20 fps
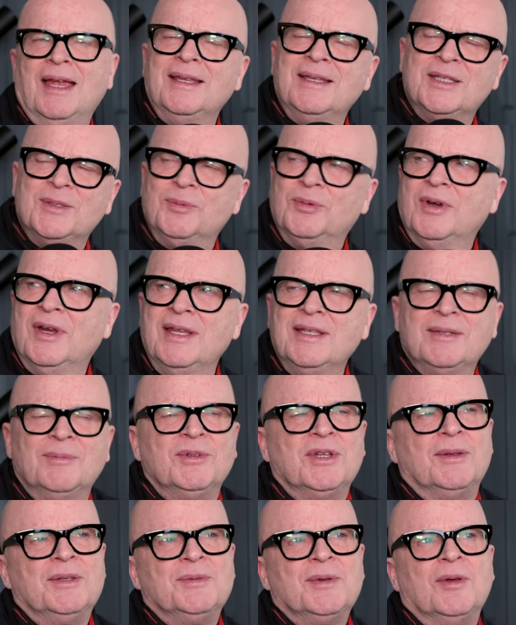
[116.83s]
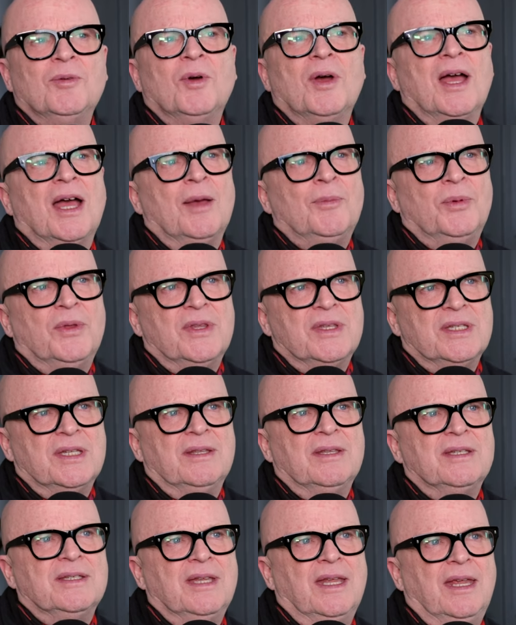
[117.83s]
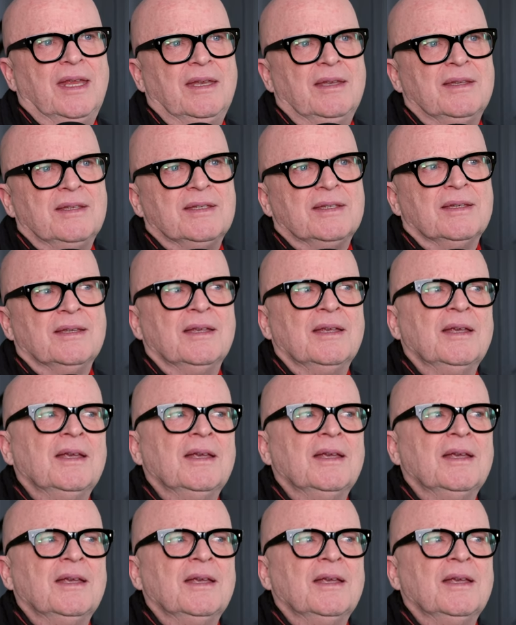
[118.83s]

surprised sometimes by what happens in the scenes.